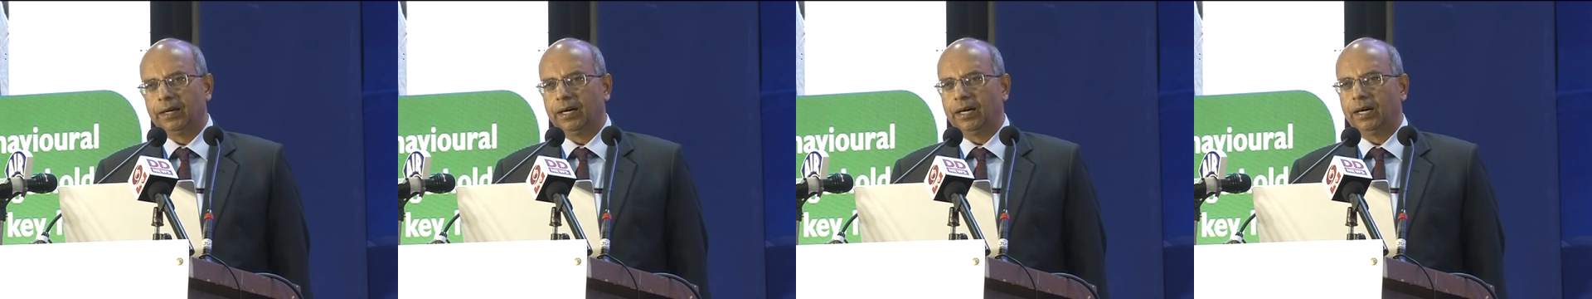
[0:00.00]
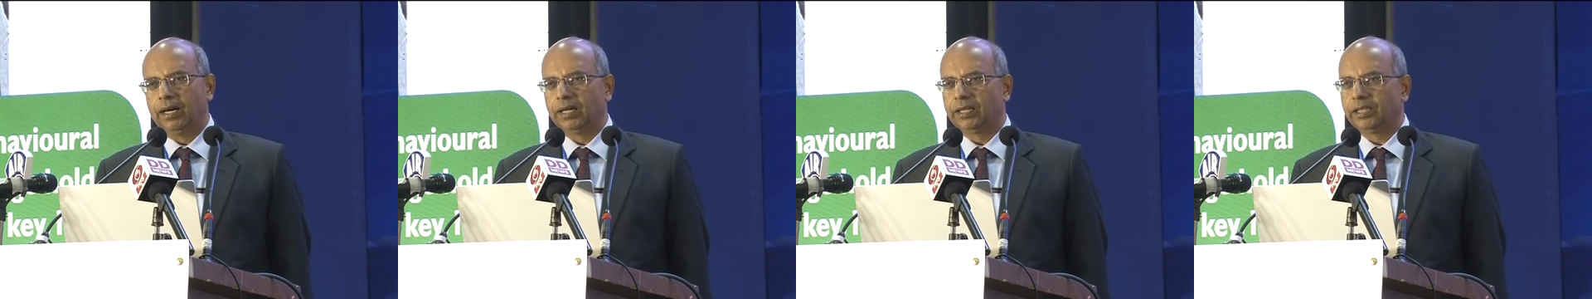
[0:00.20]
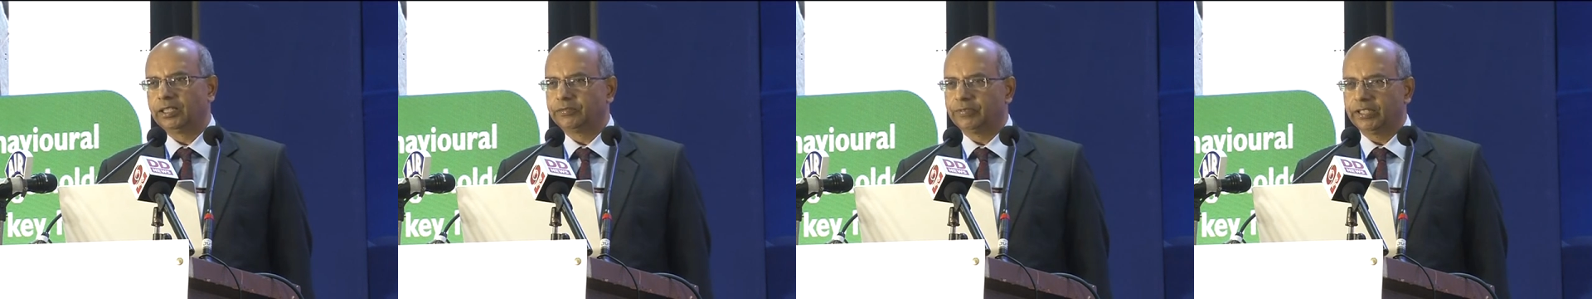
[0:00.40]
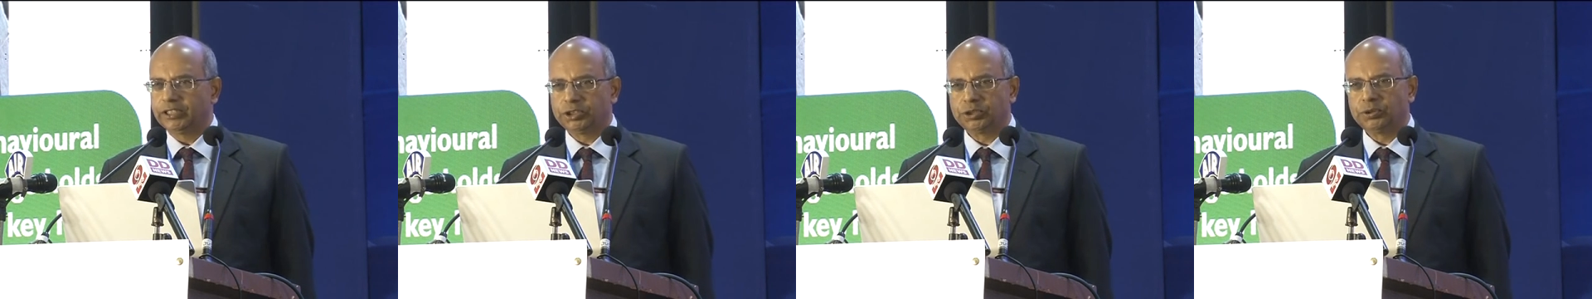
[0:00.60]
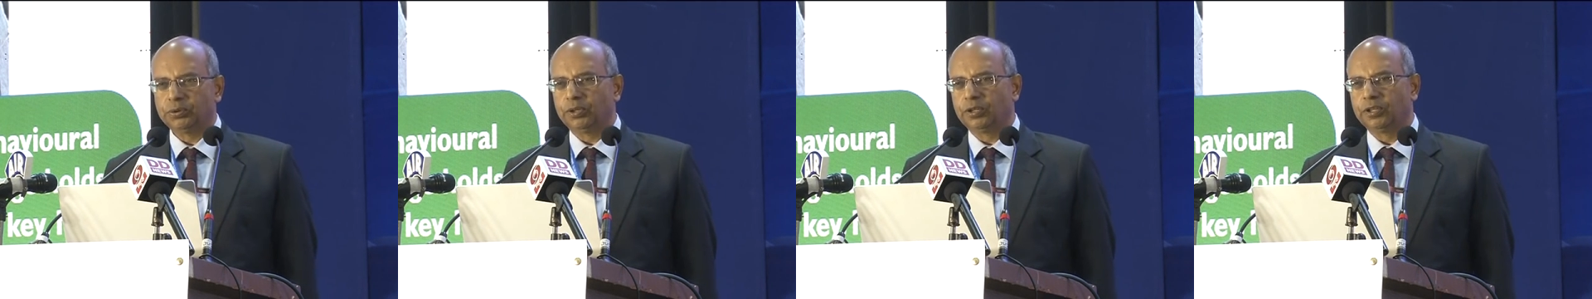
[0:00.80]
our
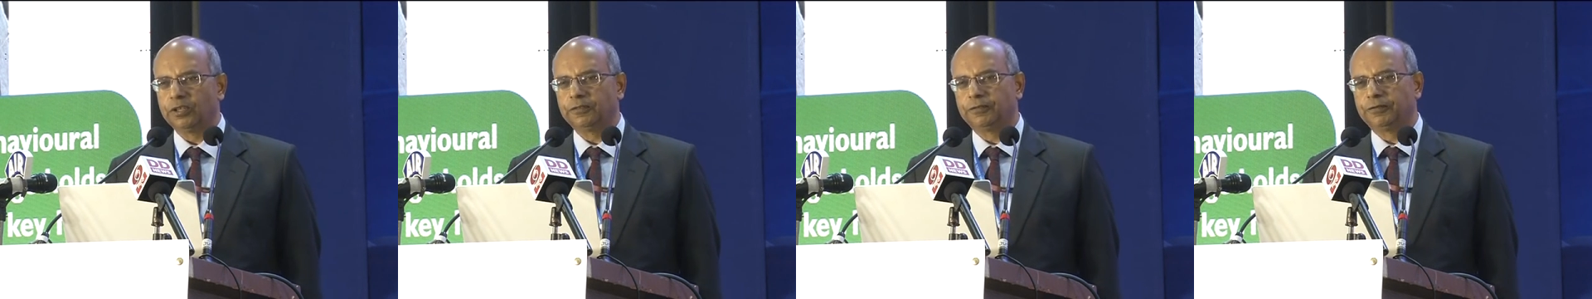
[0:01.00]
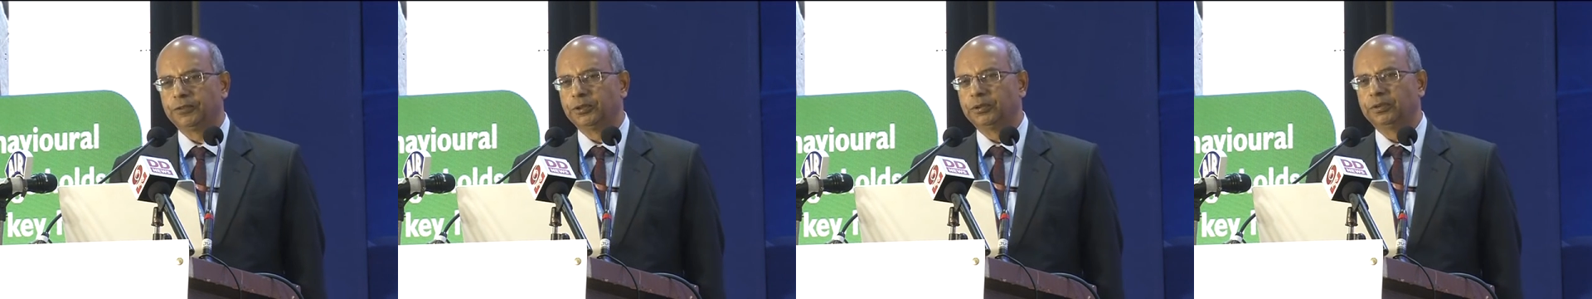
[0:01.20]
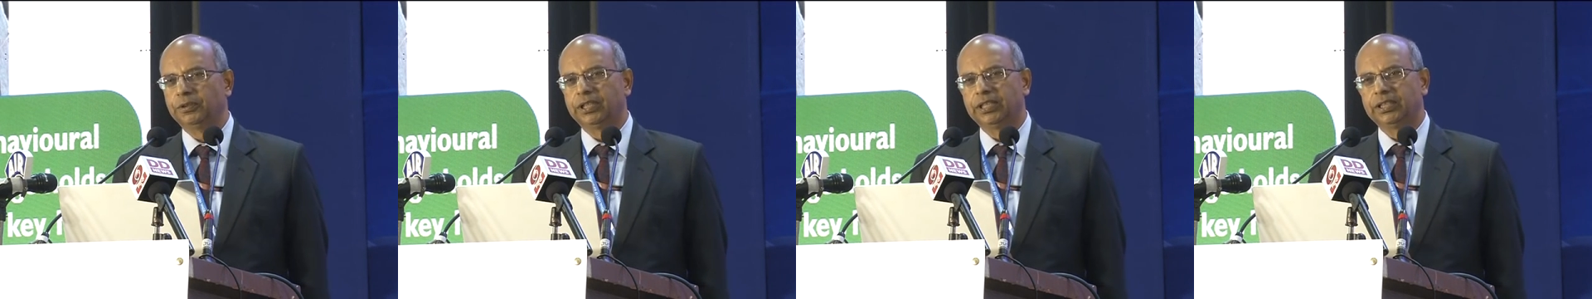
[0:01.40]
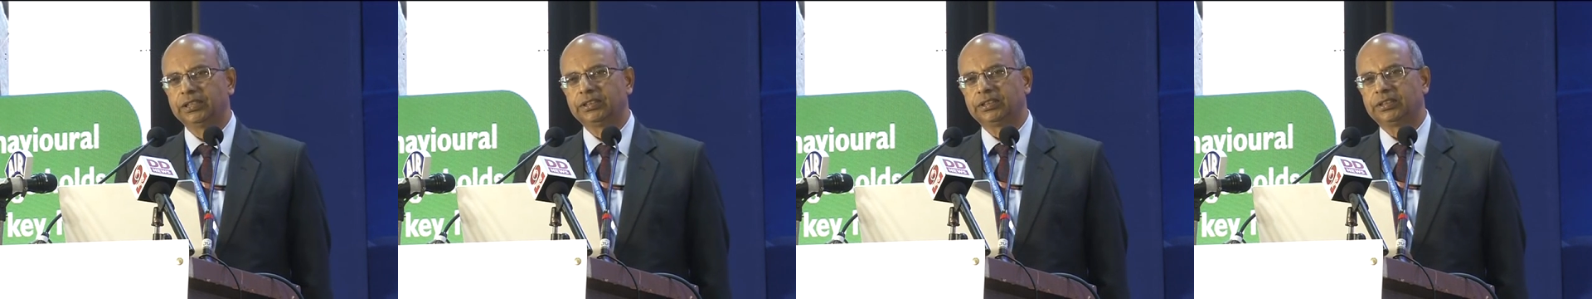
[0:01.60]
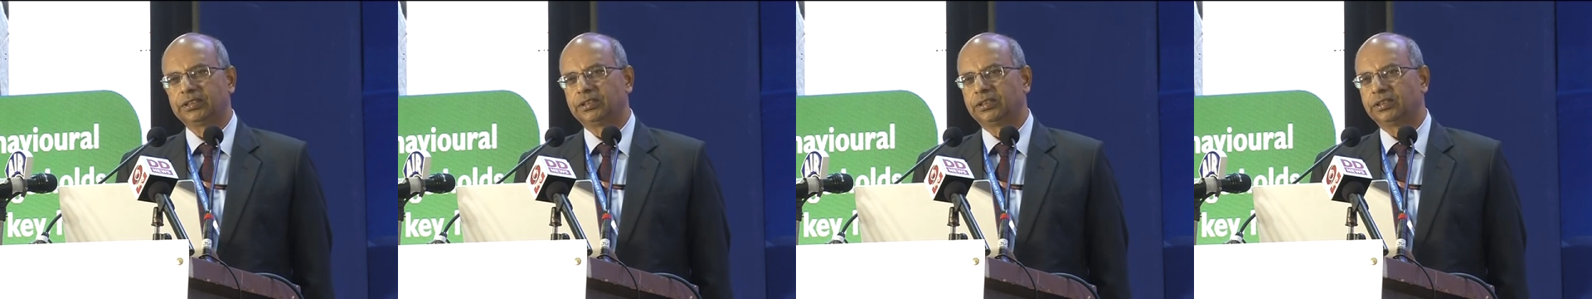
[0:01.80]
request to all of you
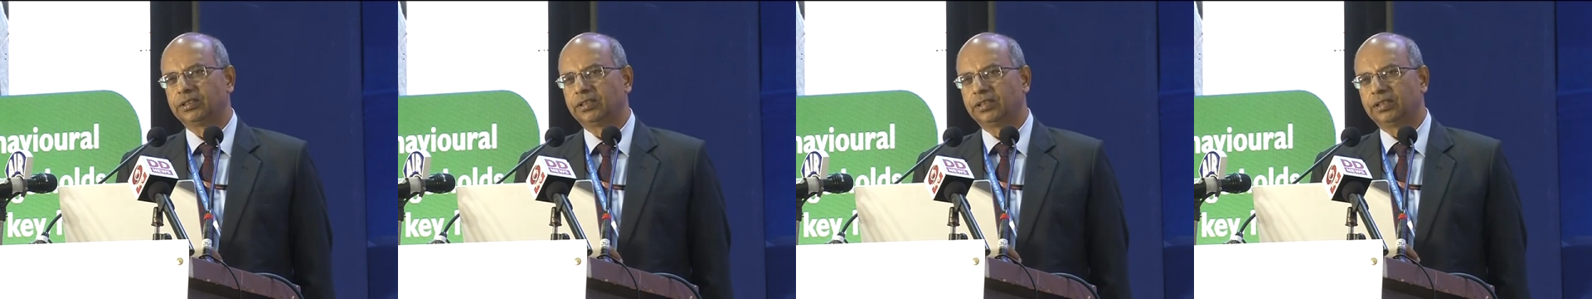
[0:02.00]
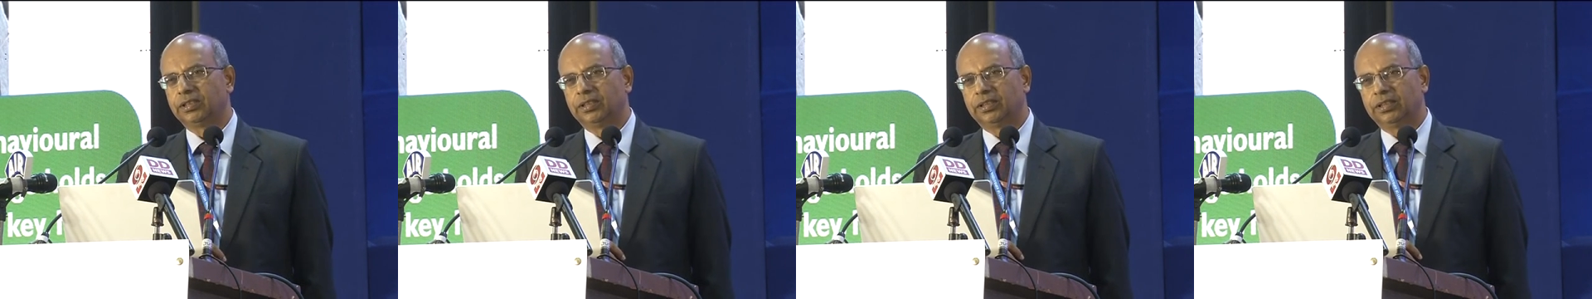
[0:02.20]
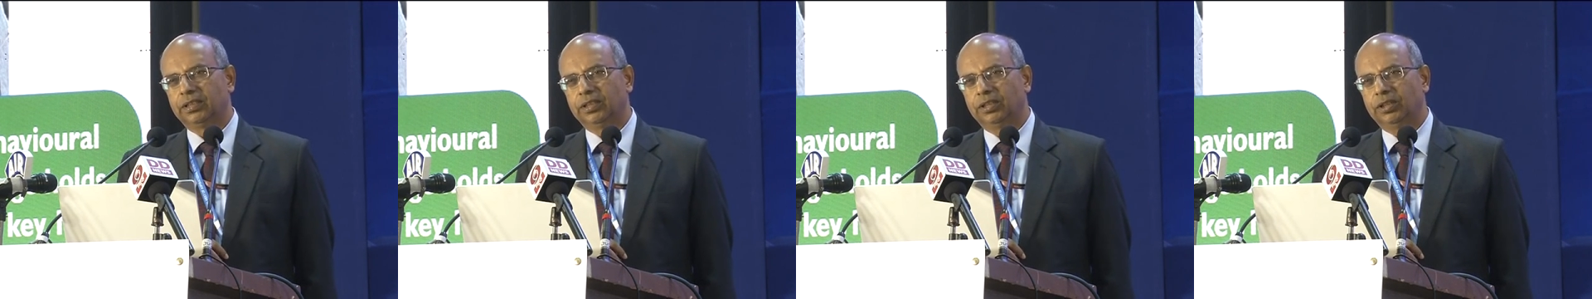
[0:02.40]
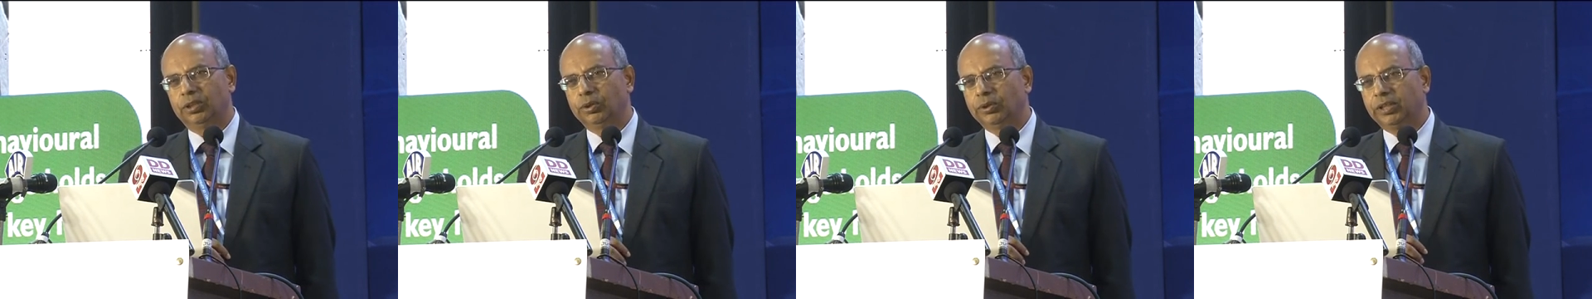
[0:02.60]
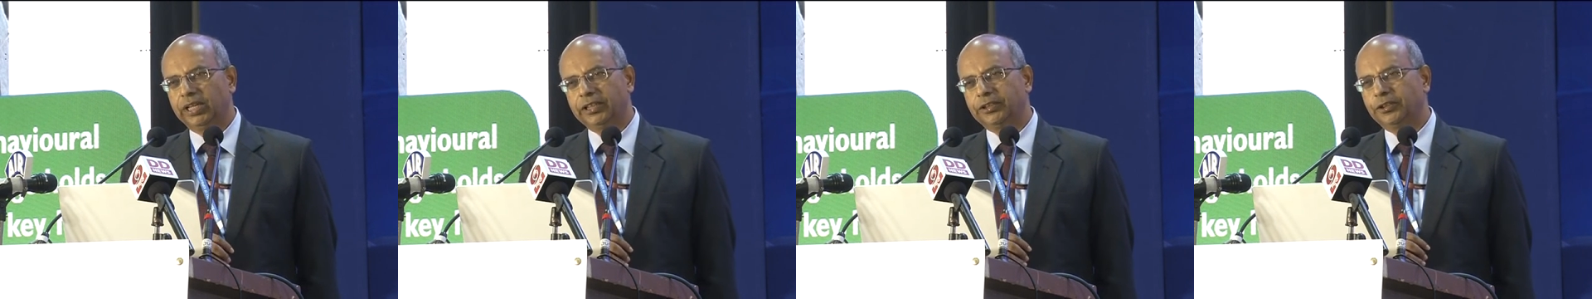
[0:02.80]
is,
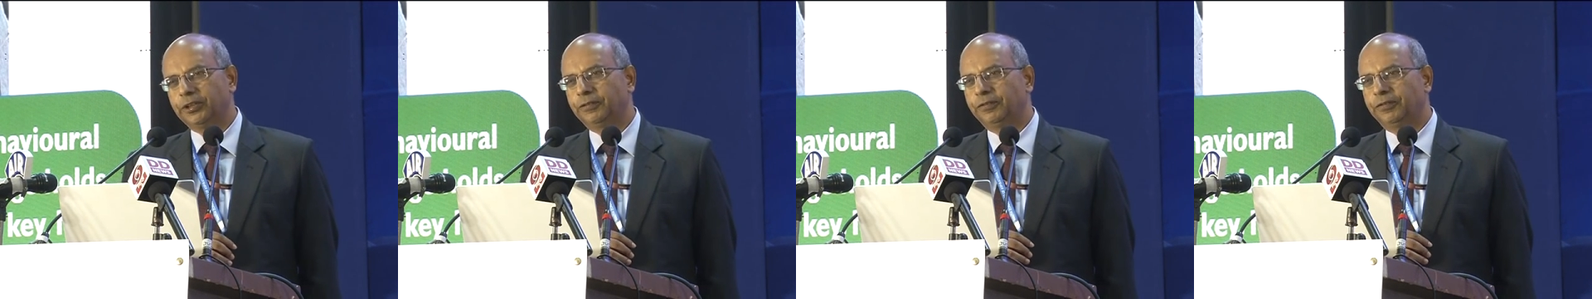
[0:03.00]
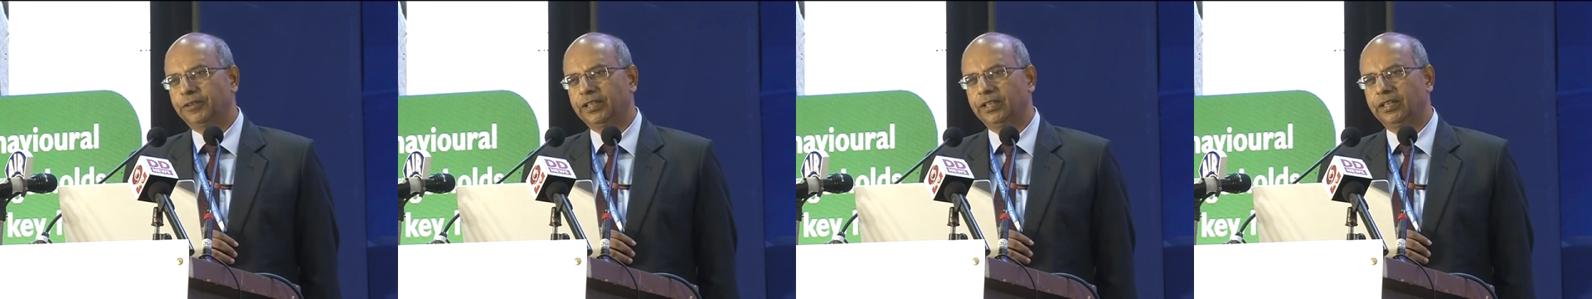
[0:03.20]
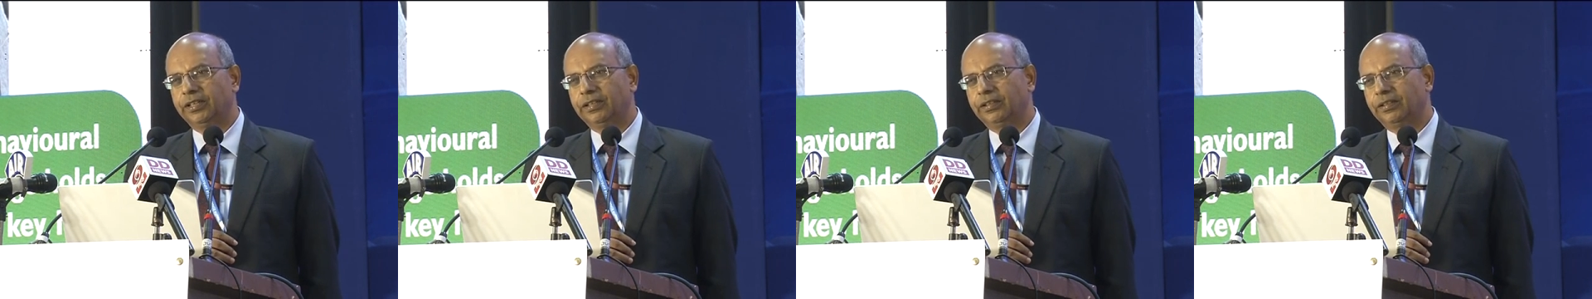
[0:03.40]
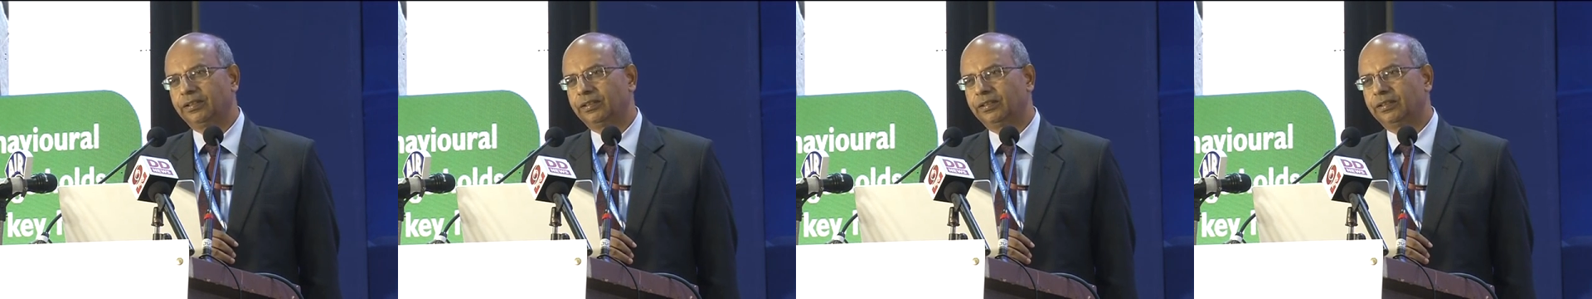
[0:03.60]
look at your figure,